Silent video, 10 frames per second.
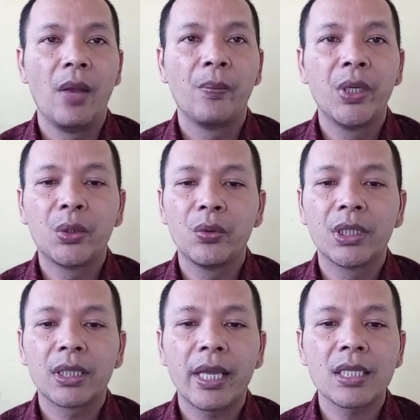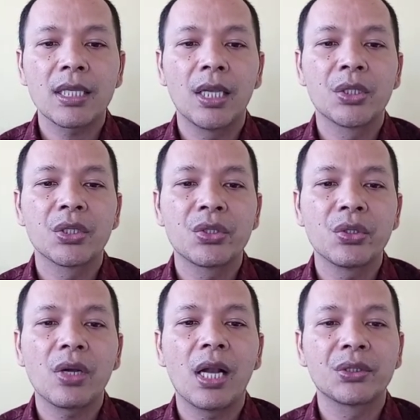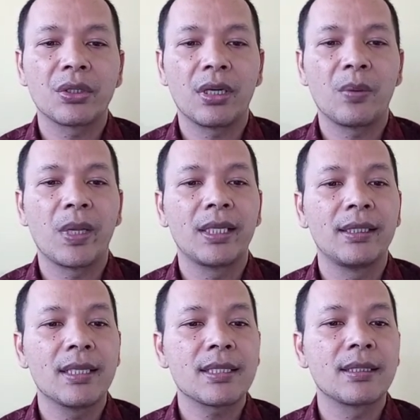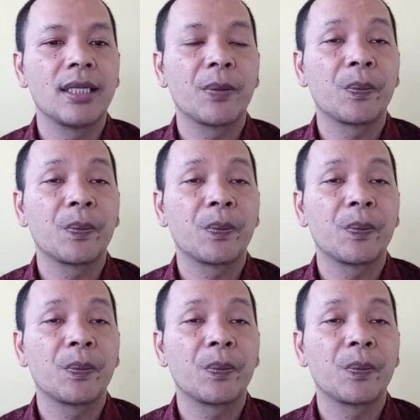between text and socio-cultural values that